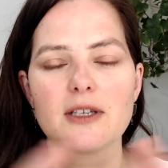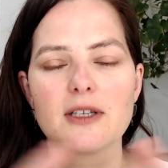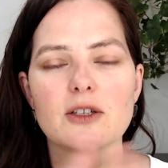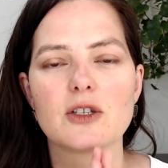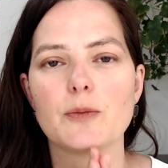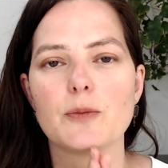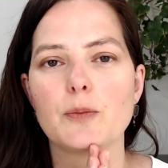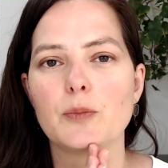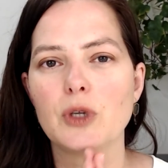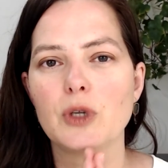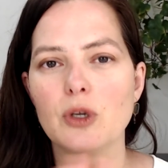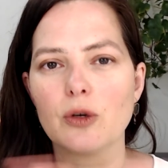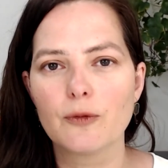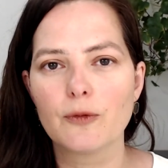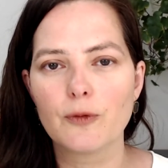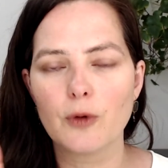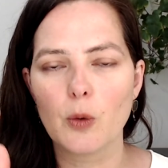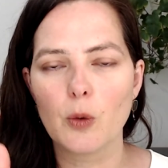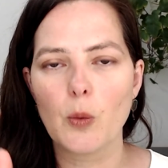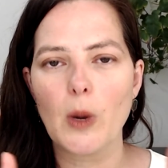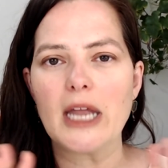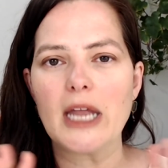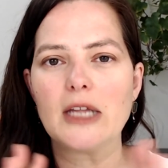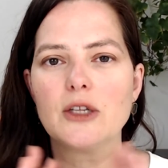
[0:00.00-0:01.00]
It's a
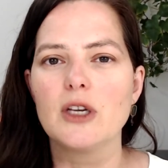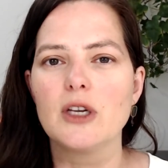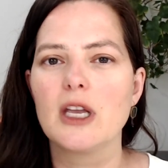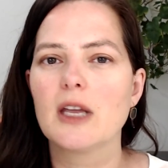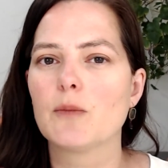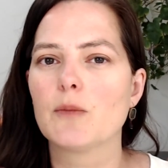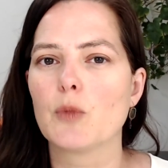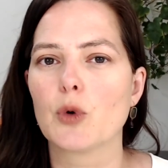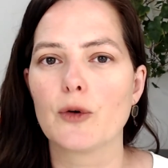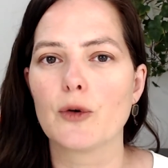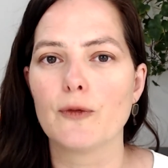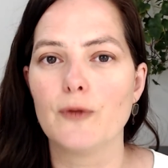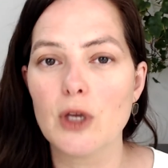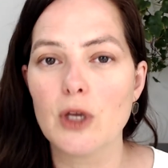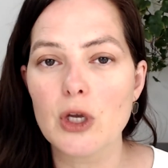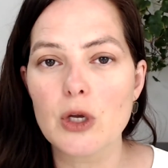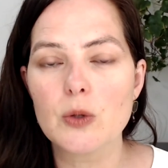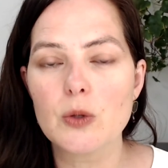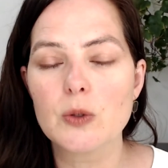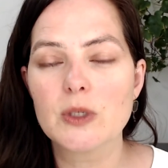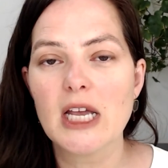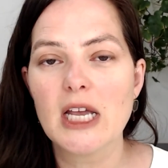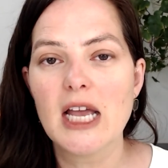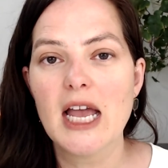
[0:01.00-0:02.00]
beautiful way to get more
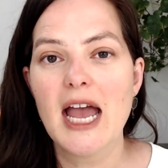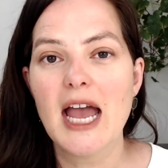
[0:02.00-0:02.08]
views.